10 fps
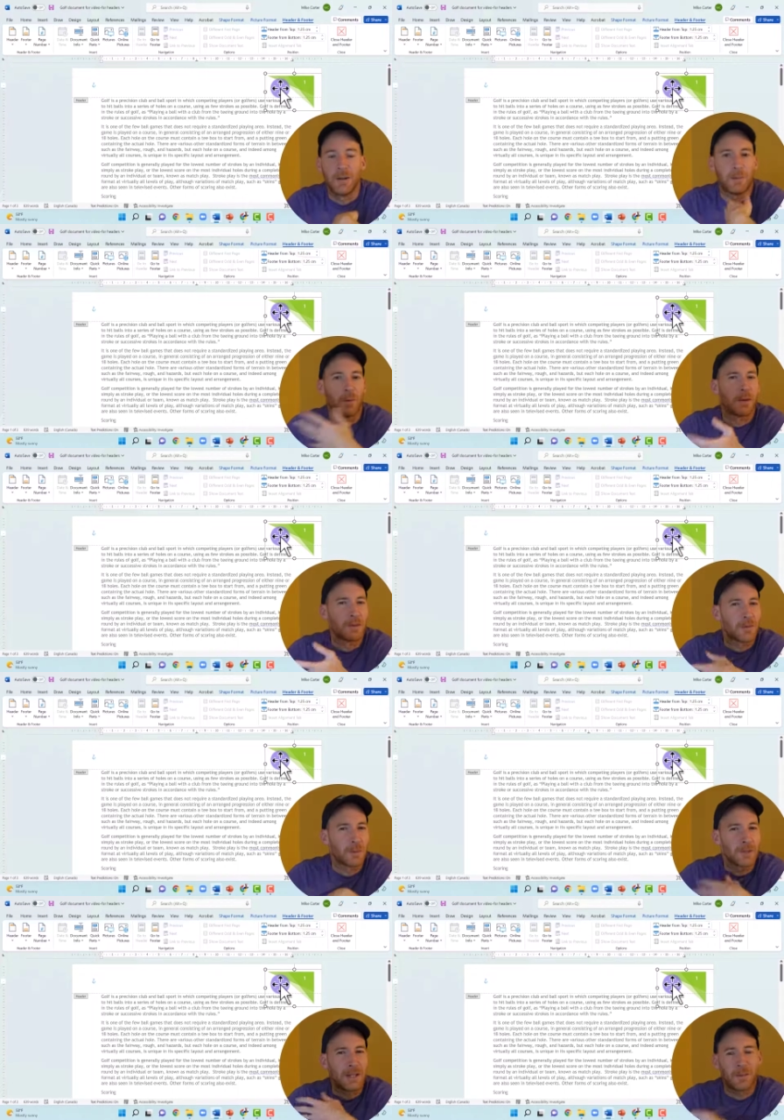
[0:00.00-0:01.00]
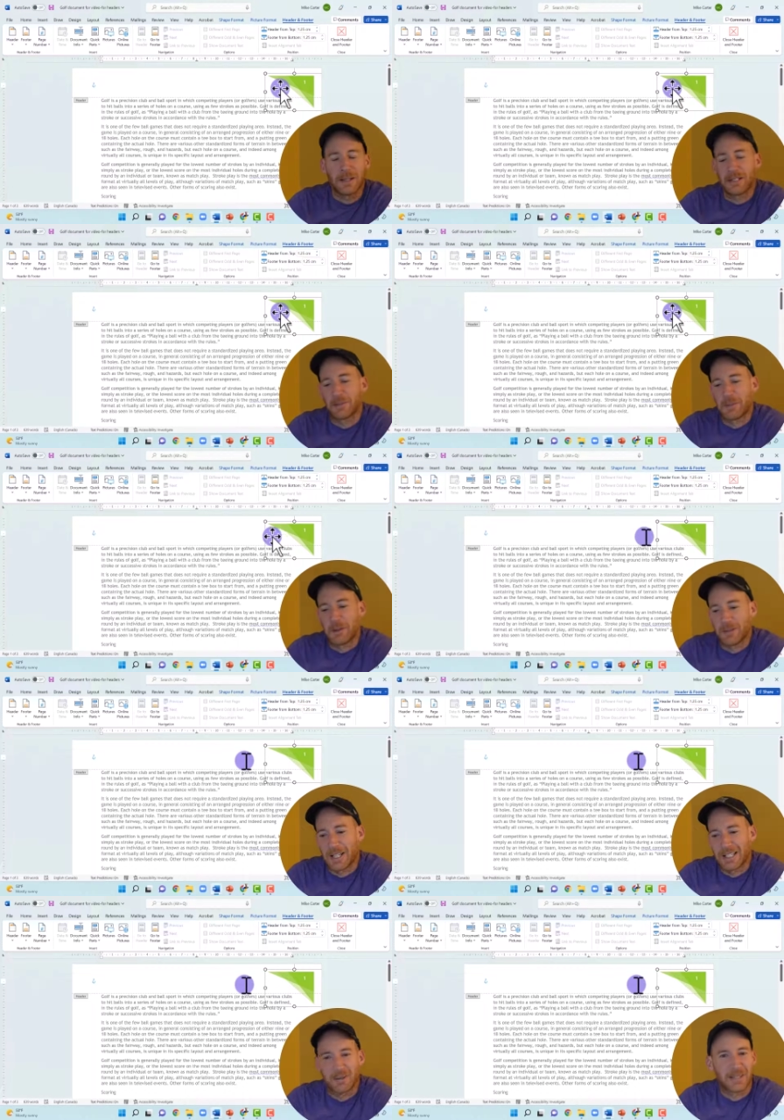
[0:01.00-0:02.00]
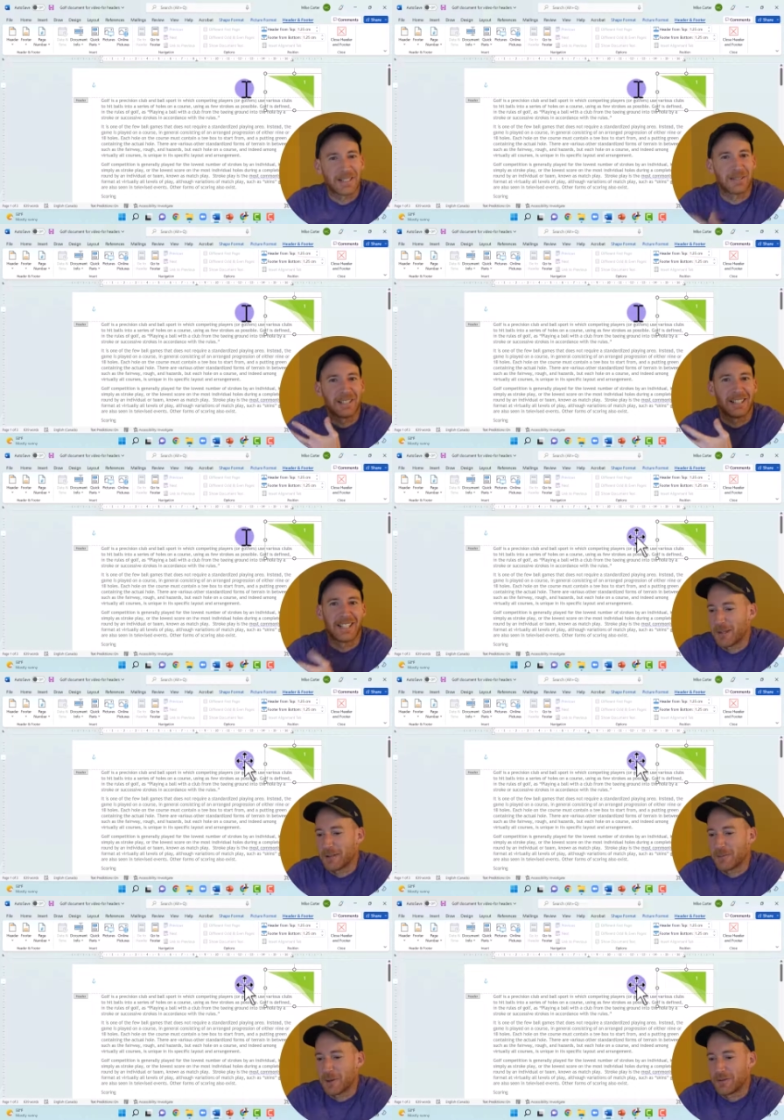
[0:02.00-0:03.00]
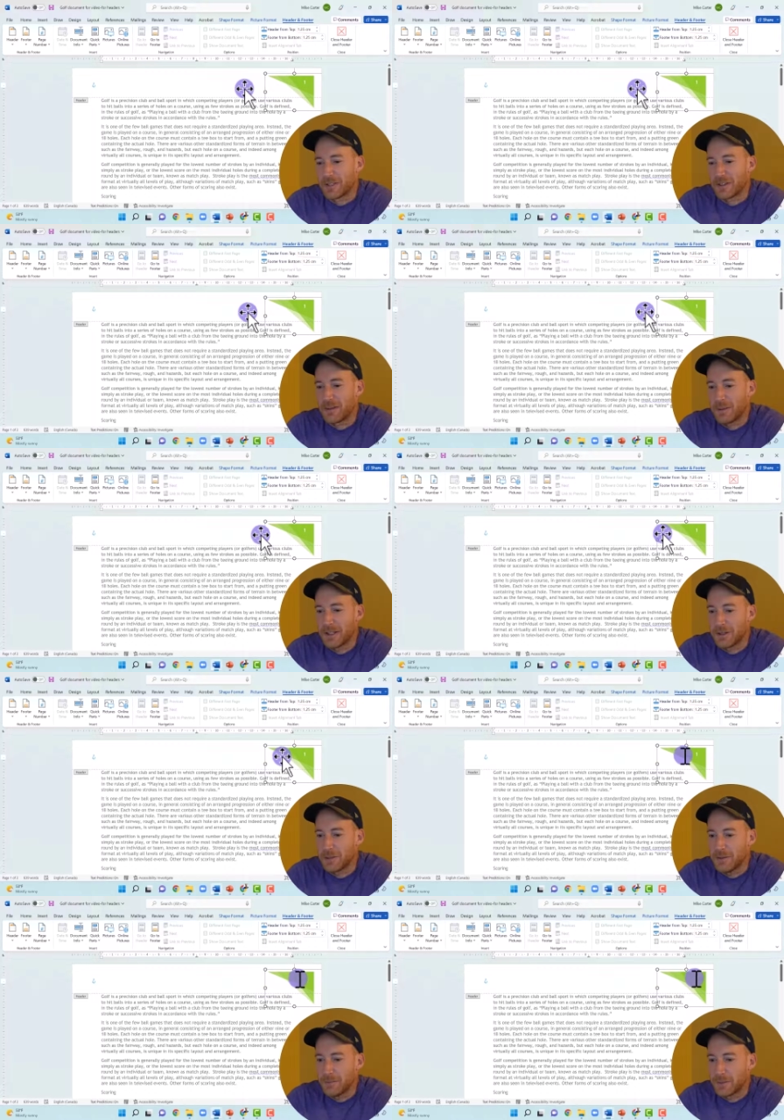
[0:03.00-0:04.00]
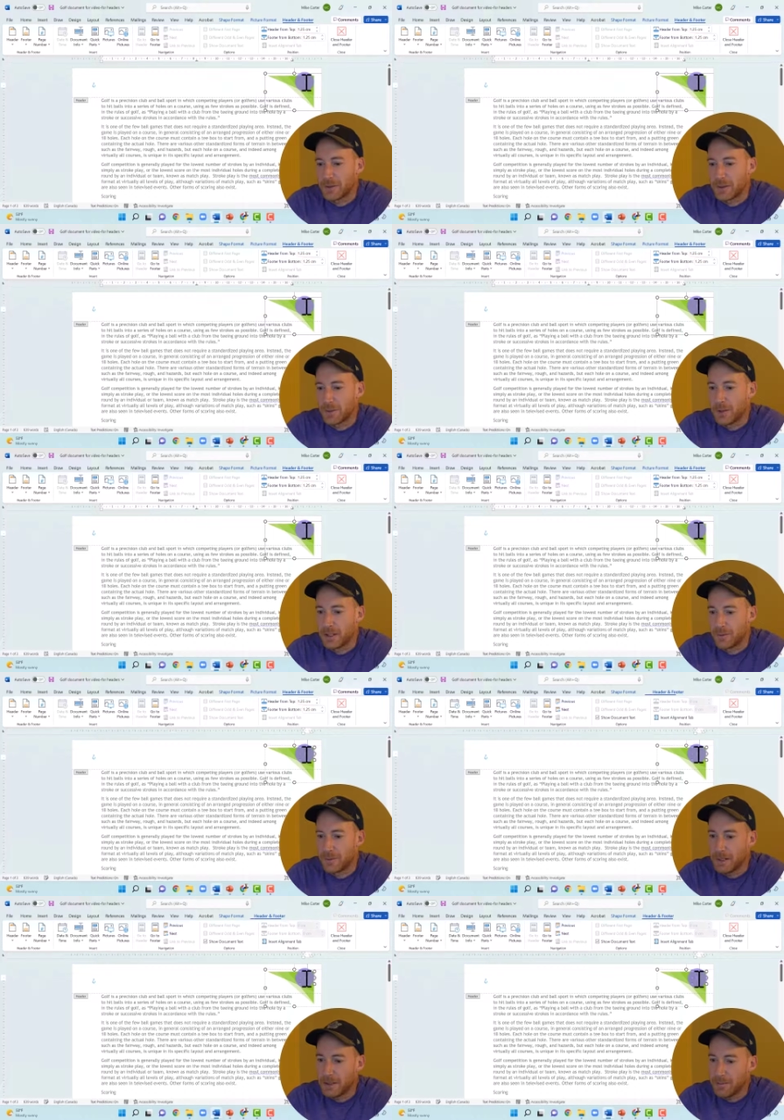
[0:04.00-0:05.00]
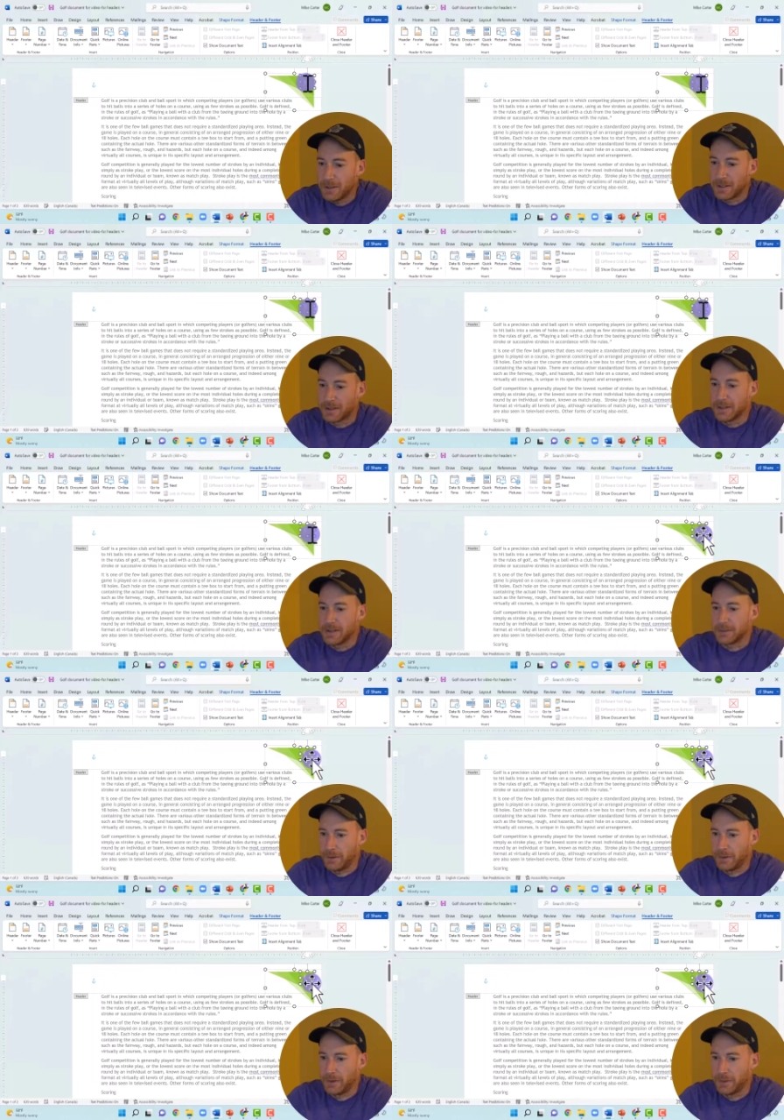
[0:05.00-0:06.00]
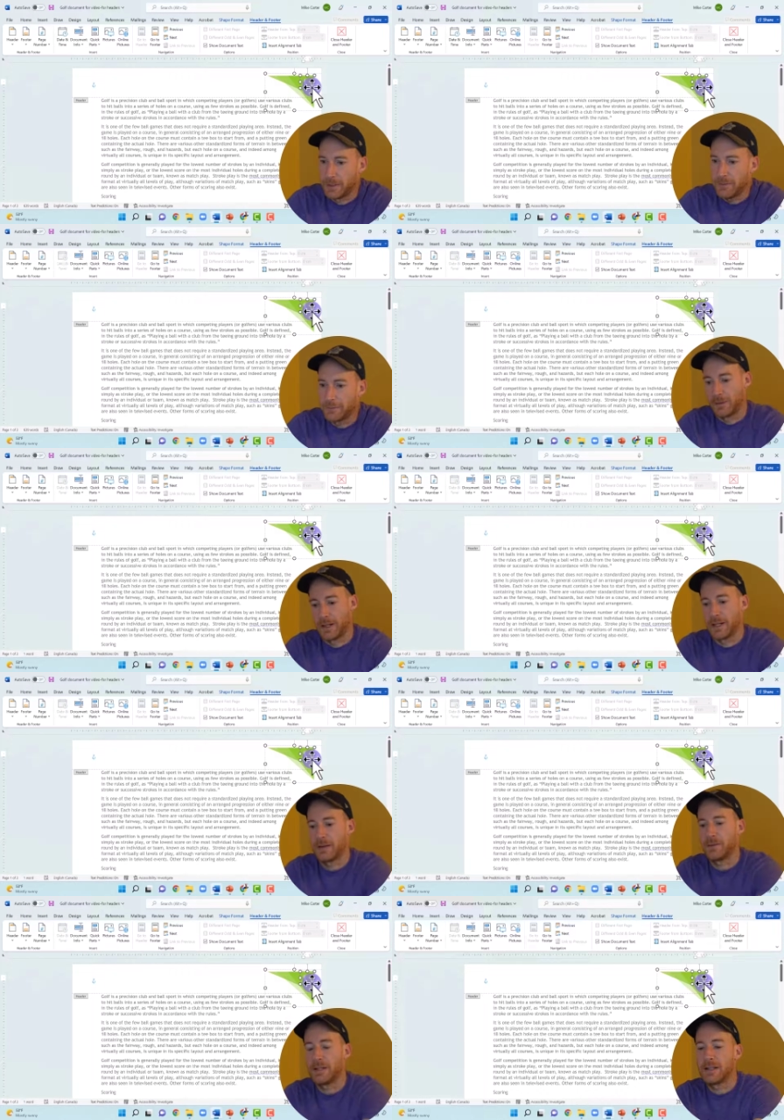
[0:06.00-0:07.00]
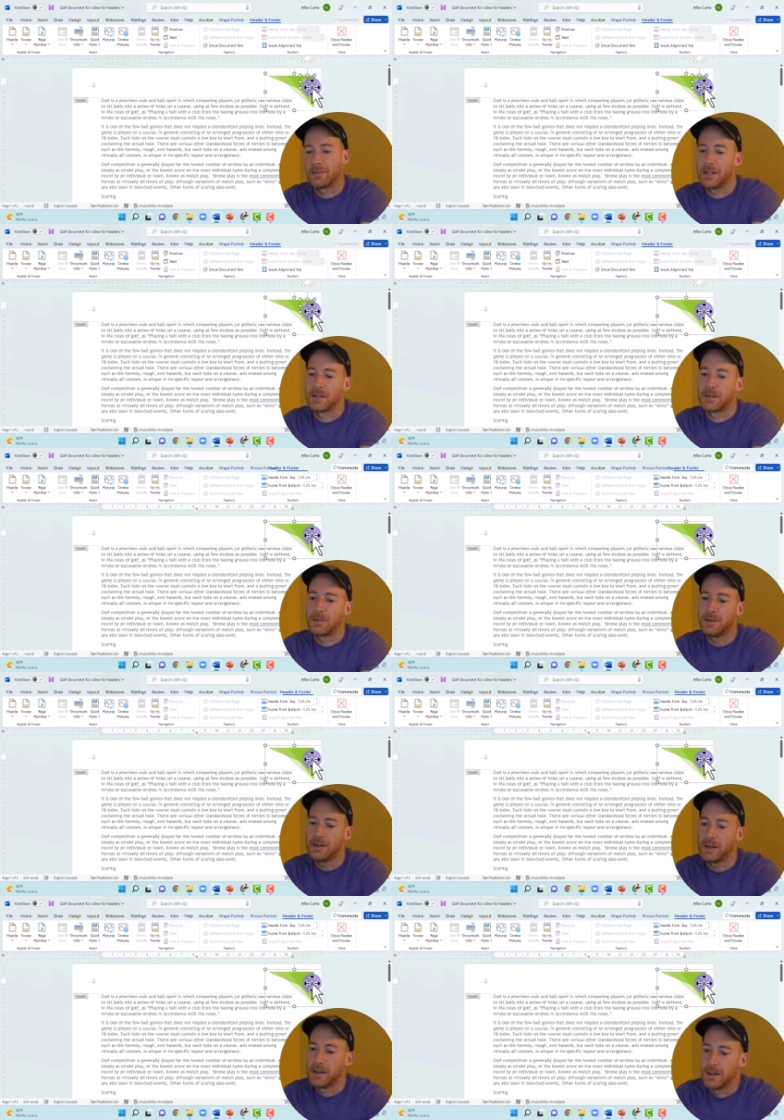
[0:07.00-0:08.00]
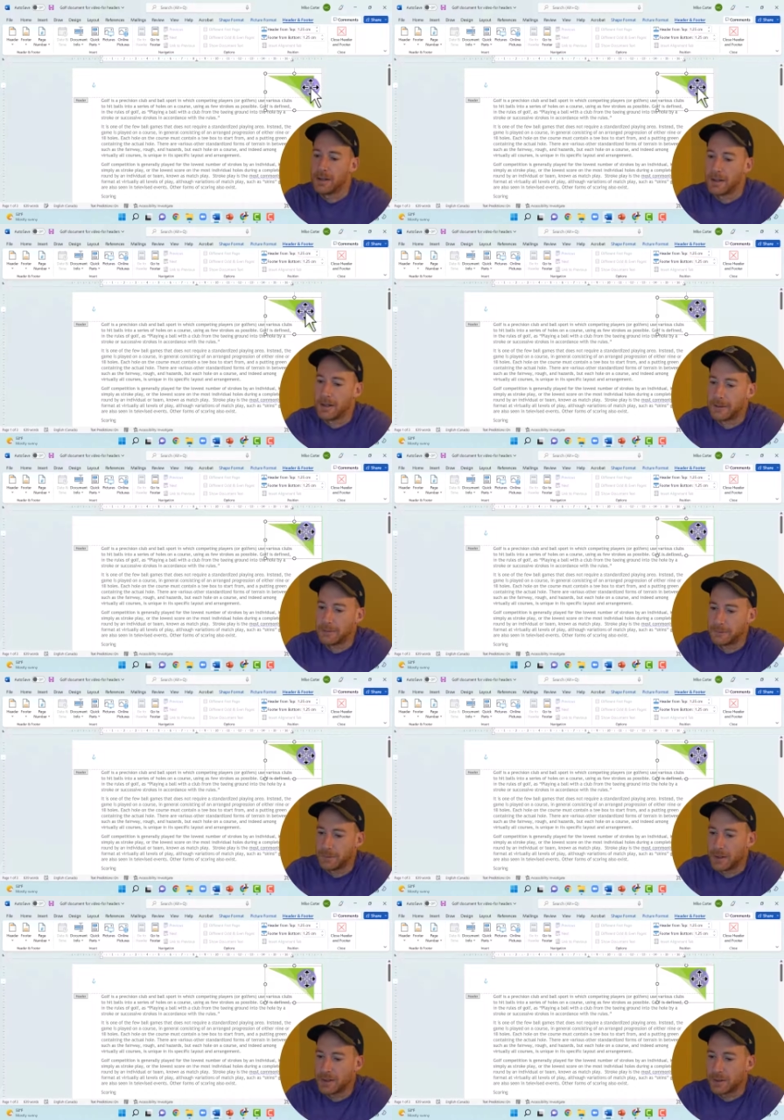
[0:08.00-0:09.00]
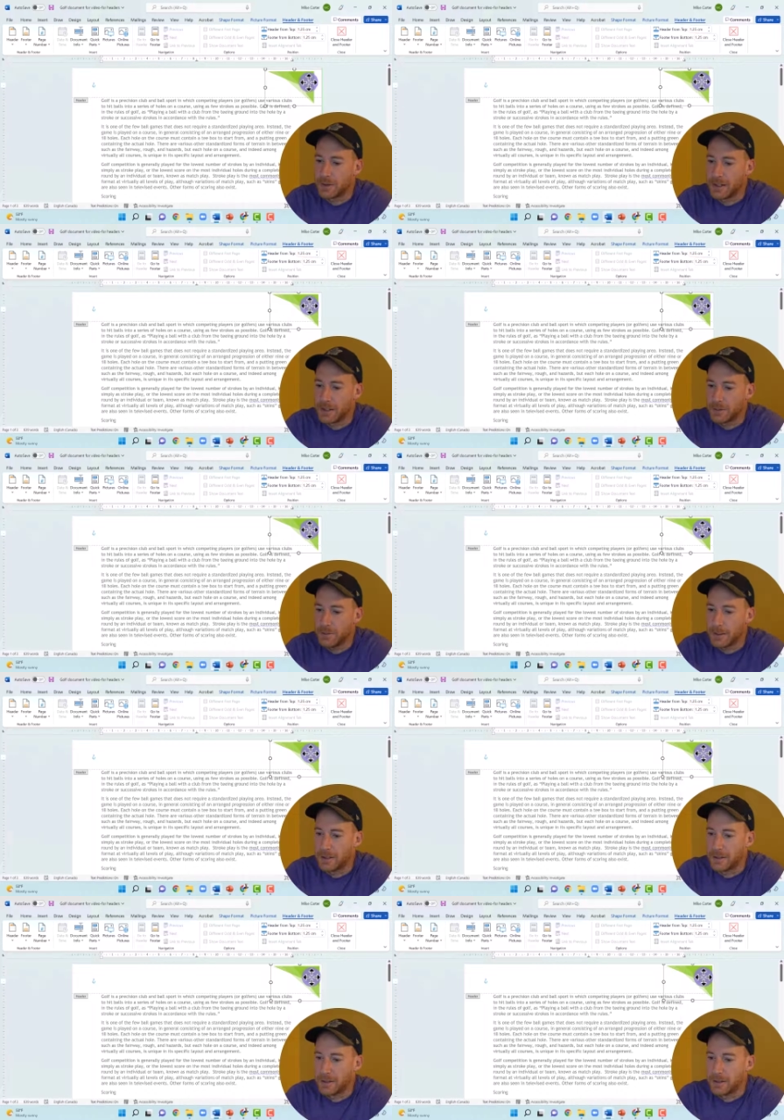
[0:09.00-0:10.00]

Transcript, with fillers: But we're, we're trying to be a little bit more flashy with this one, make a more visually appealing one. So we can manipulate this a little bit, but I don't need the page numbers. Um, it is a great option, but